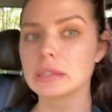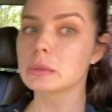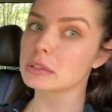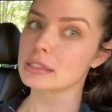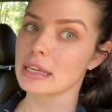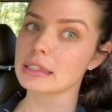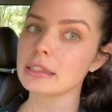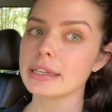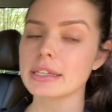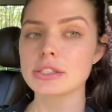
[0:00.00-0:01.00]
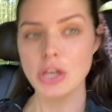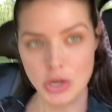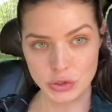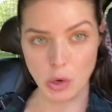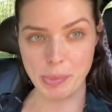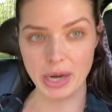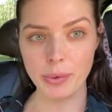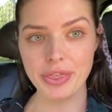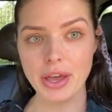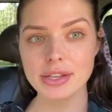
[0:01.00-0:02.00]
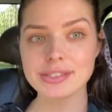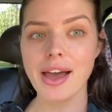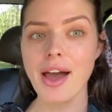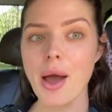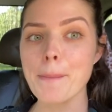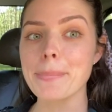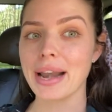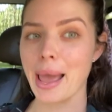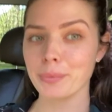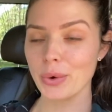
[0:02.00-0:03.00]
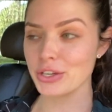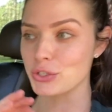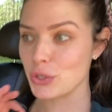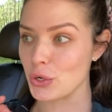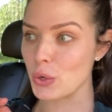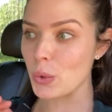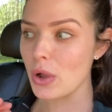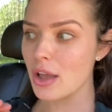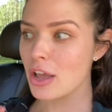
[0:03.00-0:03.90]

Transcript: was not the cleanest, so bear with us, um, but I'm going to